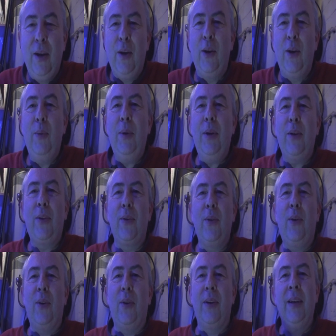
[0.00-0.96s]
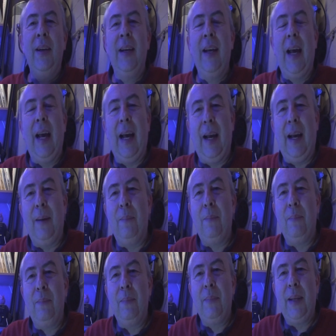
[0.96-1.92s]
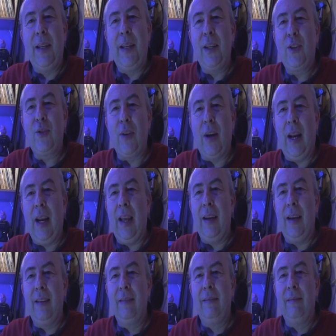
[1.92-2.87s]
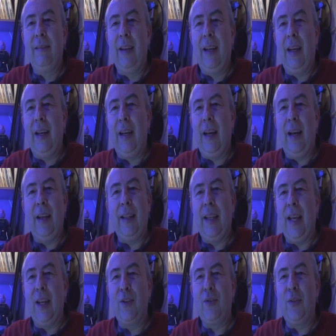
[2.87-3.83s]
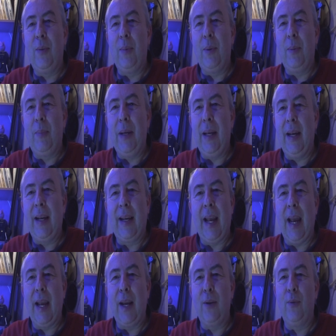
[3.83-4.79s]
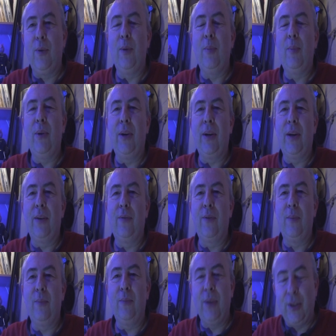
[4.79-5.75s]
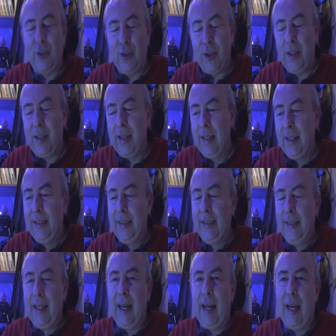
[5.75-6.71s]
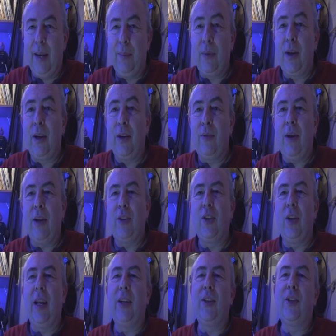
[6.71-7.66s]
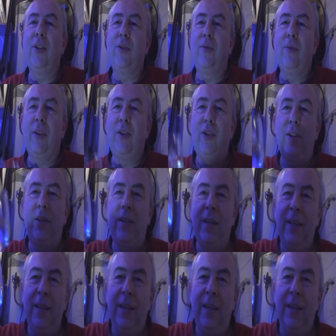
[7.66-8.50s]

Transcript: Who would have thought in Australia the entry would be a kangaroo burger from Richard. Congratulations, Richard.